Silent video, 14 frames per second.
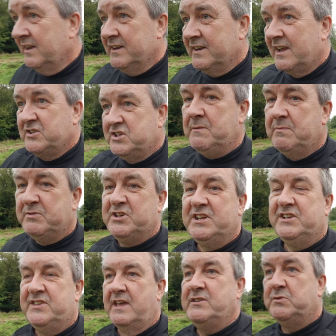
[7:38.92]
Now she
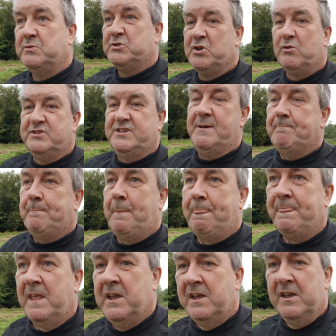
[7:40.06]
proceeded then to assault him.
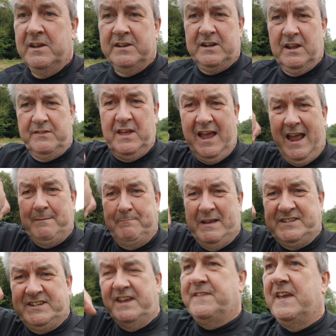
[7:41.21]
You know, the hand
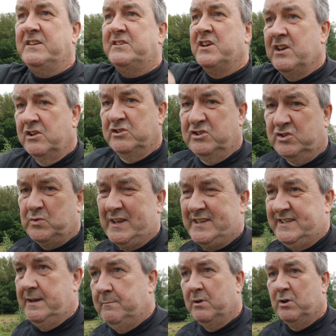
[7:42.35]
basket things, she twatted
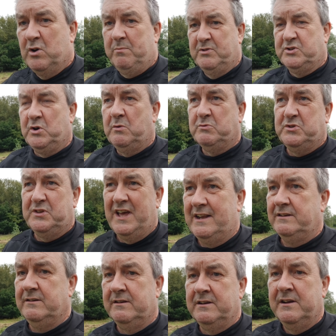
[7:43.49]
him a couple of times with that
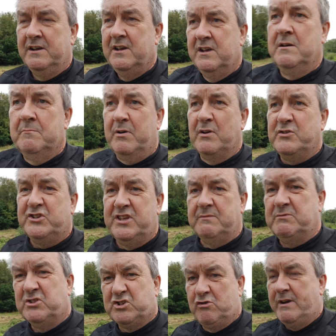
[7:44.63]
and punched him and
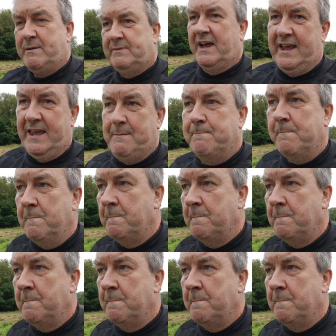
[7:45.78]
screamed at him.